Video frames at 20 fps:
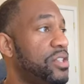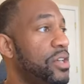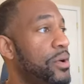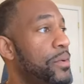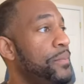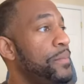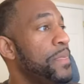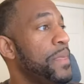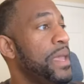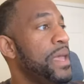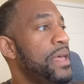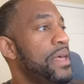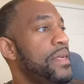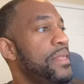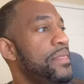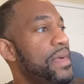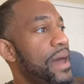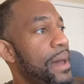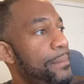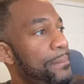So
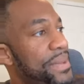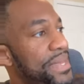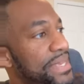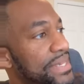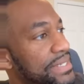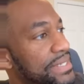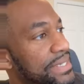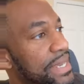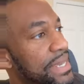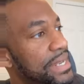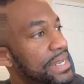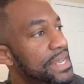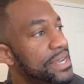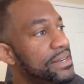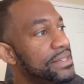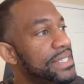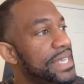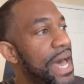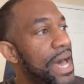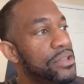that being said,
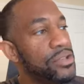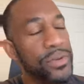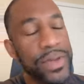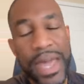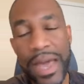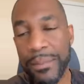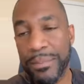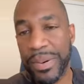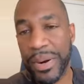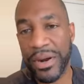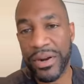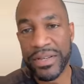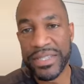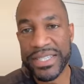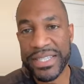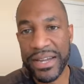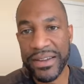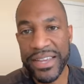here's how you get perks.